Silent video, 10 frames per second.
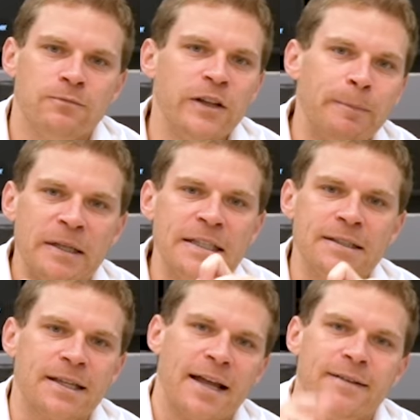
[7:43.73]

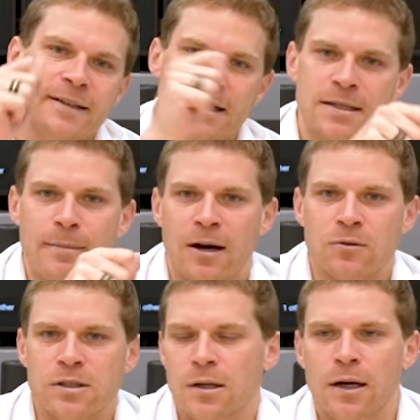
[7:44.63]
VPs get this
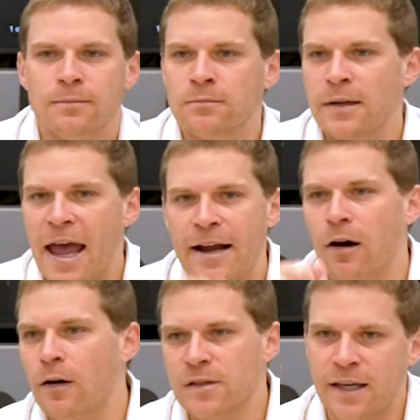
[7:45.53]
amount, head
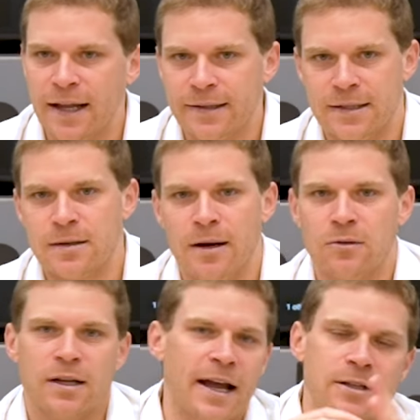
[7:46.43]
offs get this
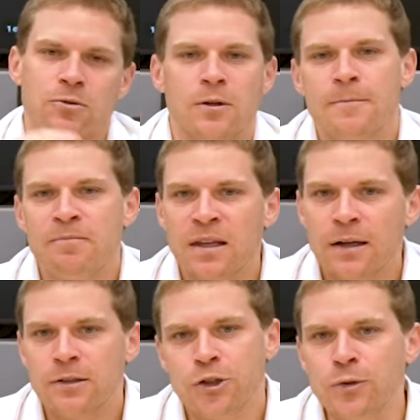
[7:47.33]
amount, and so on.
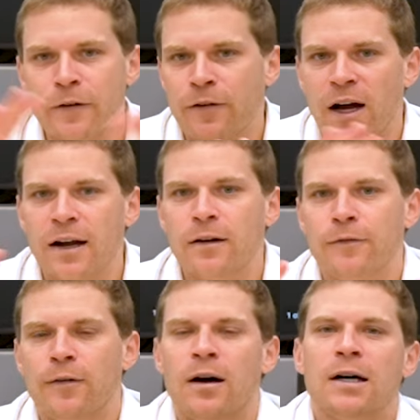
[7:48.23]
Two different kind
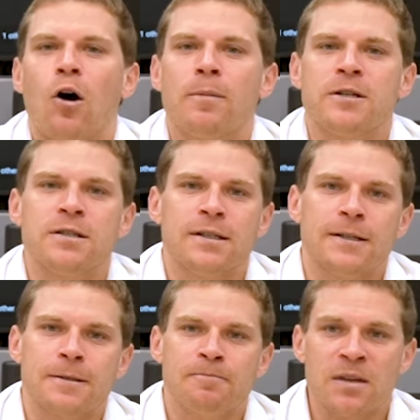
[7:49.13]
of options in
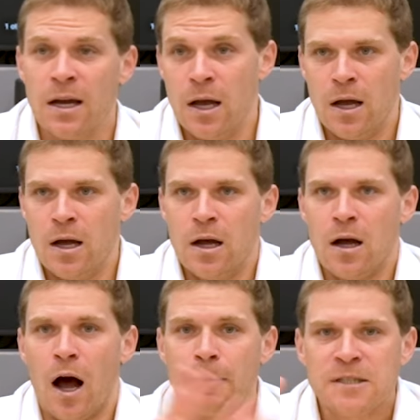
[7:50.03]
this.
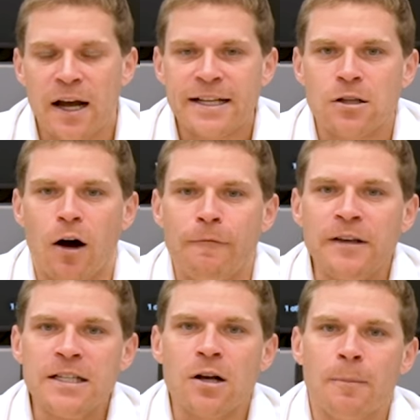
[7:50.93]
Upsides of
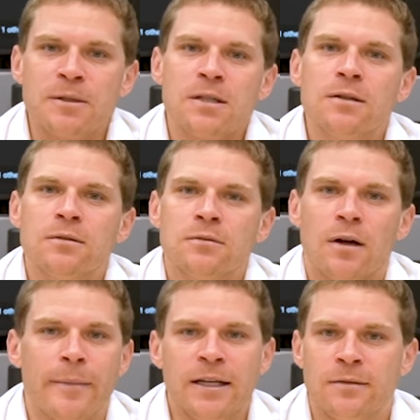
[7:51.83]
ESOPs,
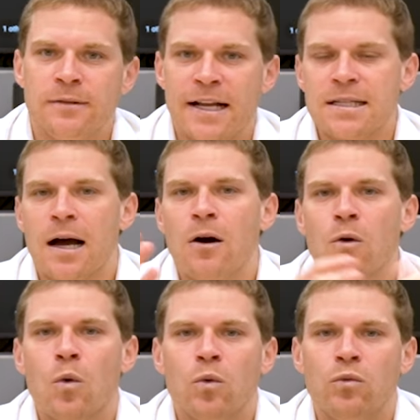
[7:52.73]
I mean, that's how